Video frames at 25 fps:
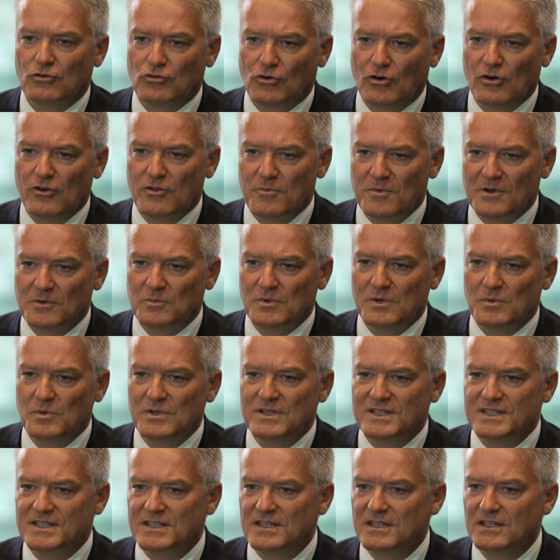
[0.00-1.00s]
growth. But
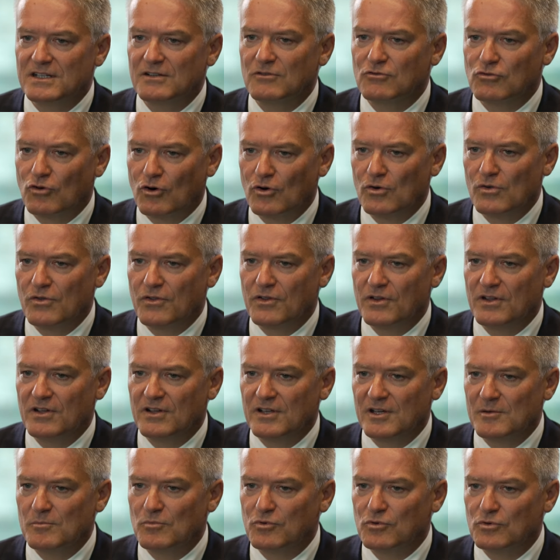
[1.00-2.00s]
we see growth
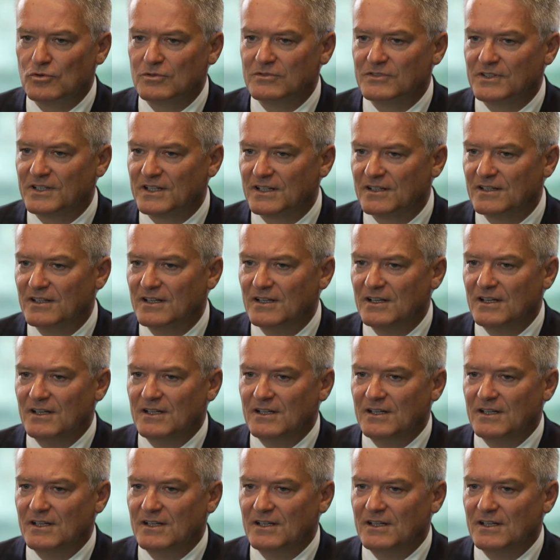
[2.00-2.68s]
improving